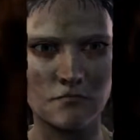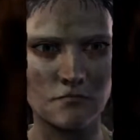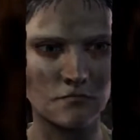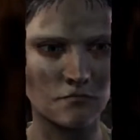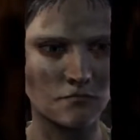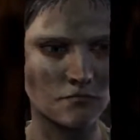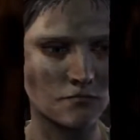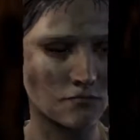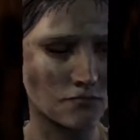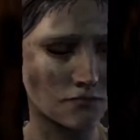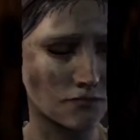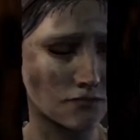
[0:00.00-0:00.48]

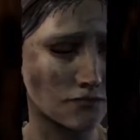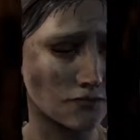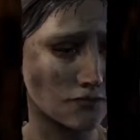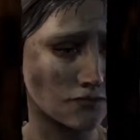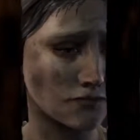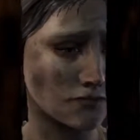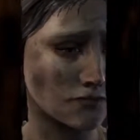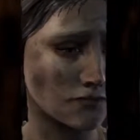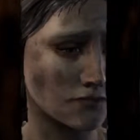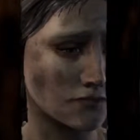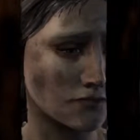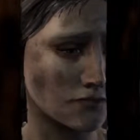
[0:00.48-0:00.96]

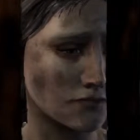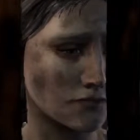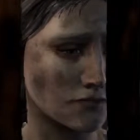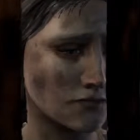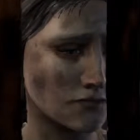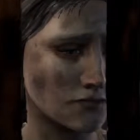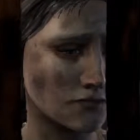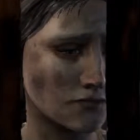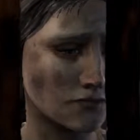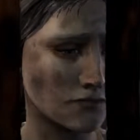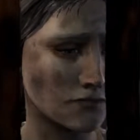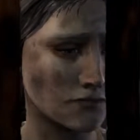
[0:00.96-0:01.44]

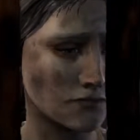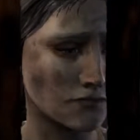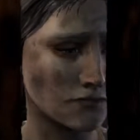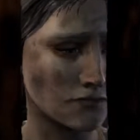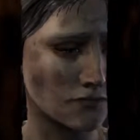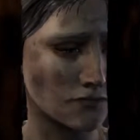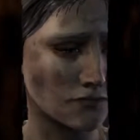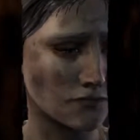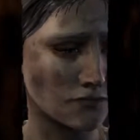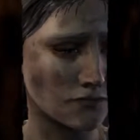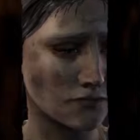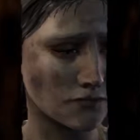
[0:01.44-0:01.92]

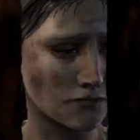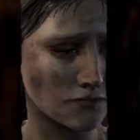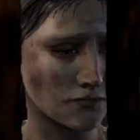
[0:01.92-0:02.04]
No one is speaking in this clip.